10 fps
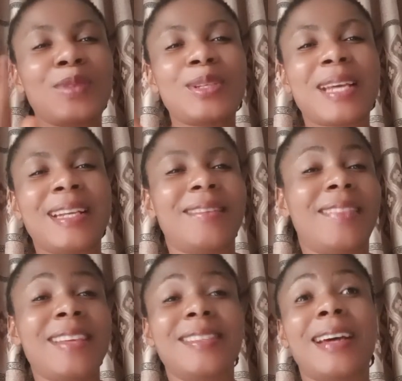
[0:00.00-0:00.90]
Those are the
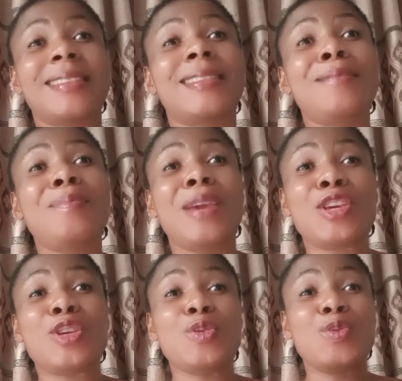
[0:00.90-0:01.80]
things that still
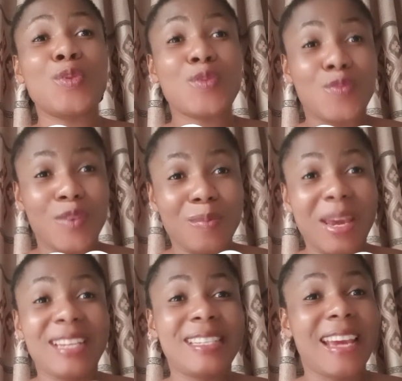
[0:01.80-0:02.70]
make you
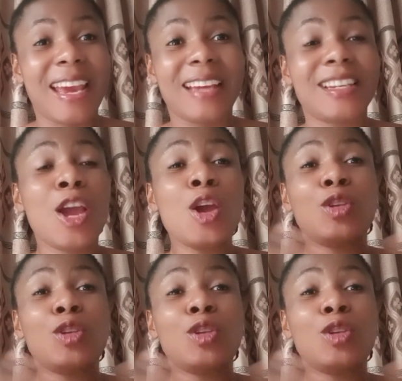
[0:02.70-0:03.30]
remain the head.